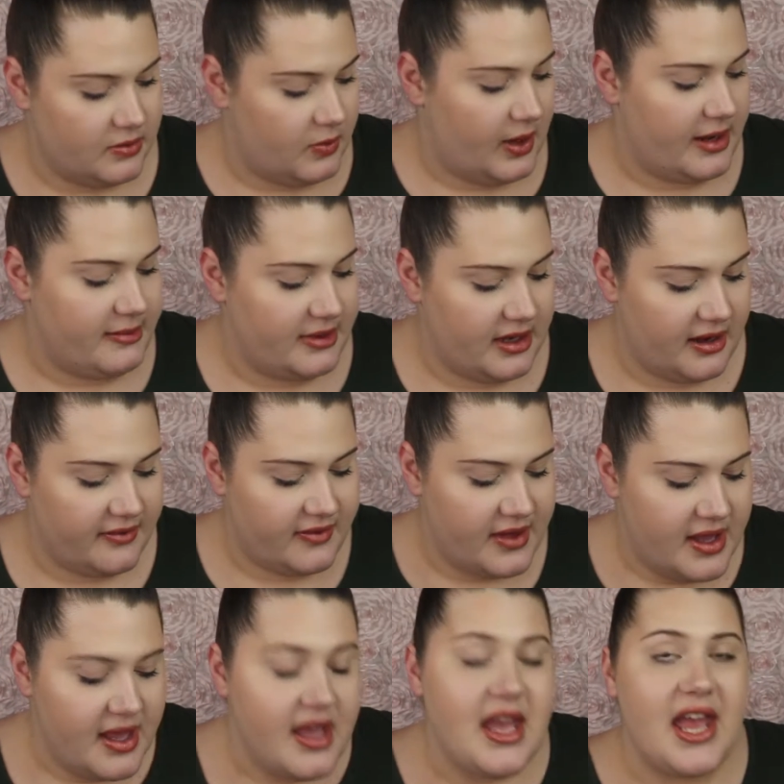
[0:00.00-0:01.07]
wipe it
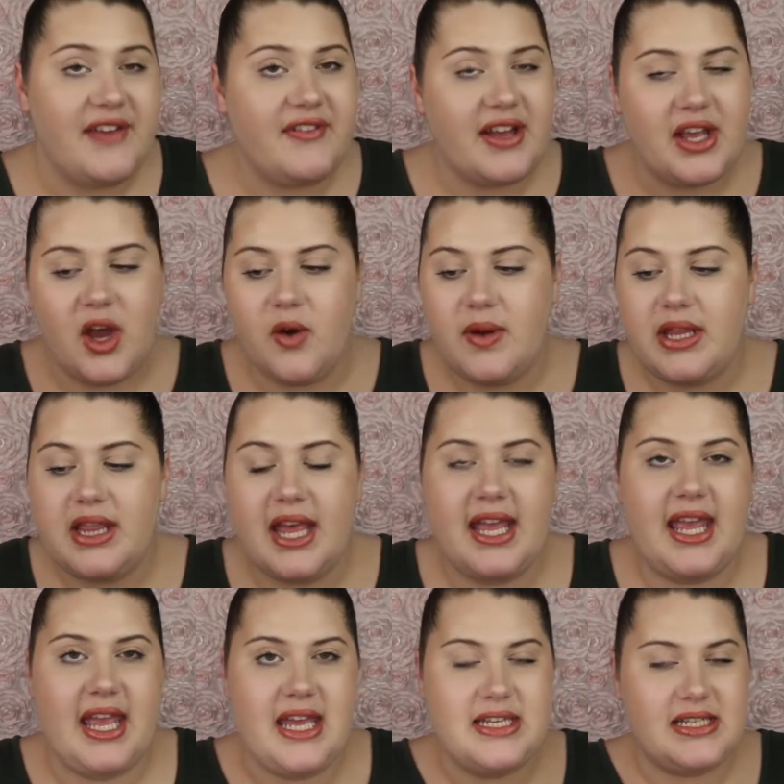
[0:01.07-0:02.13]
off. If I go in
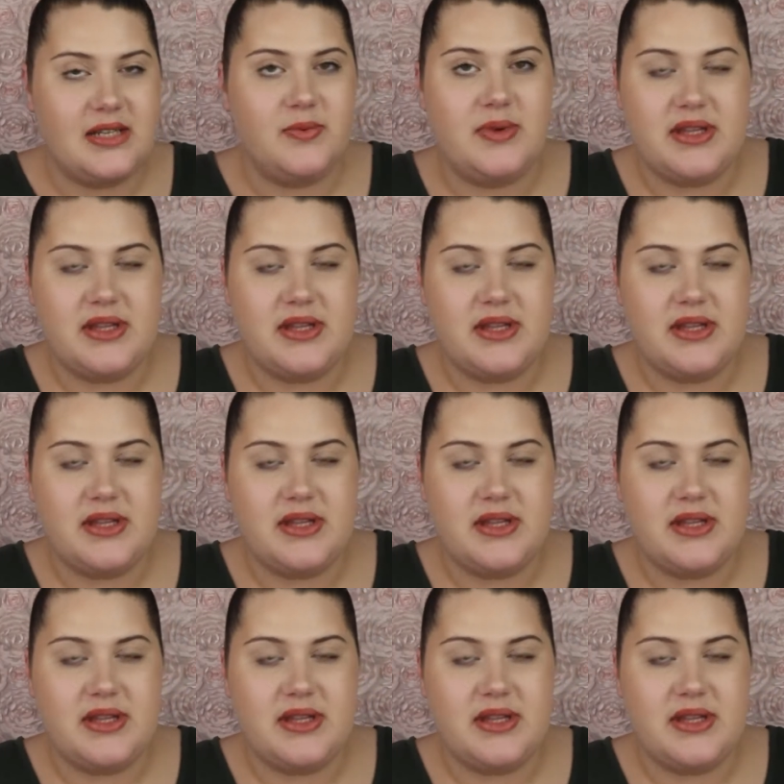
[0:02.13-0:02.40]
light-handed